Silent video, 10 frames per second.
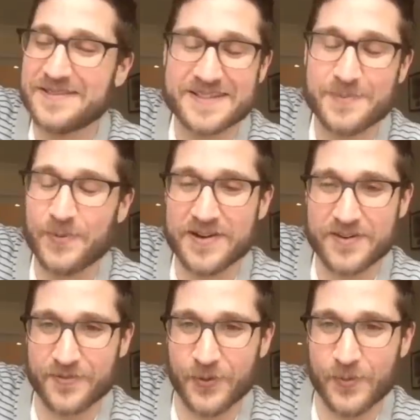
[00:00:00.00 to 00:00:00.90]
It's been
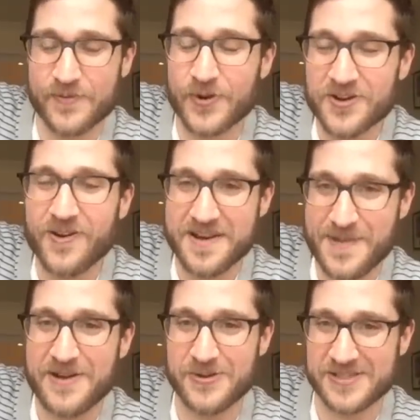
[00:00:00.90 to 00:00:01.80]
wonderful. We've learned a lot
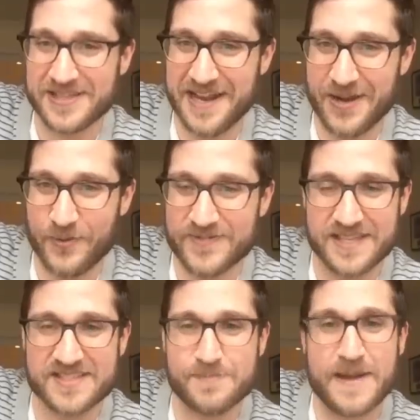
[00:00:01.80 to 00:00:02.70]
about you today. We've
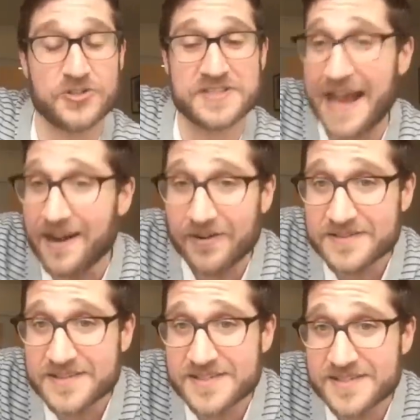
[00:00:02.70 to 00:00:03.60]
seen special
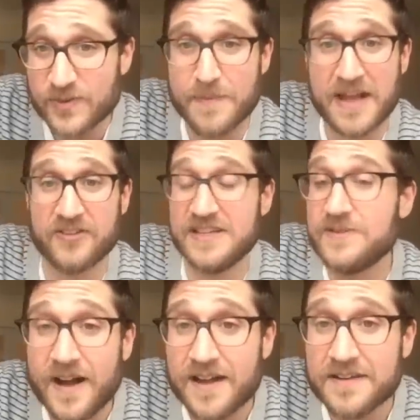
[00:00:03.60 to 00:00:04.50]
talents. We've met
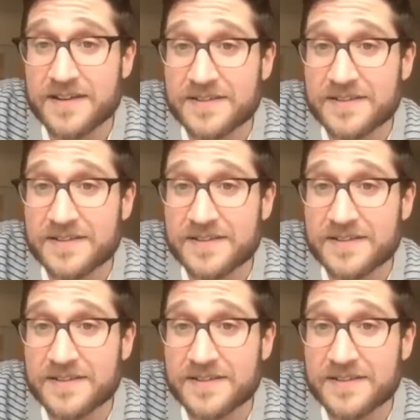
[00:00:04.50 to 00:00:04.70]
Levon.